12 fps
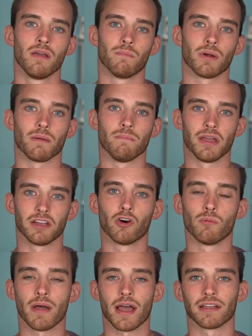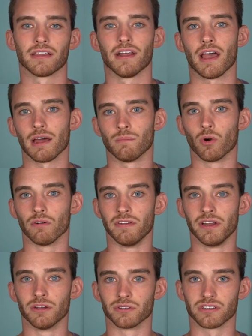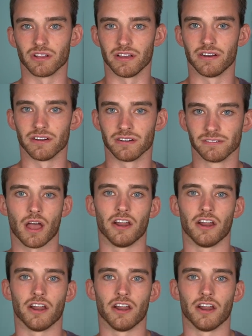but I may go back and add more videos later.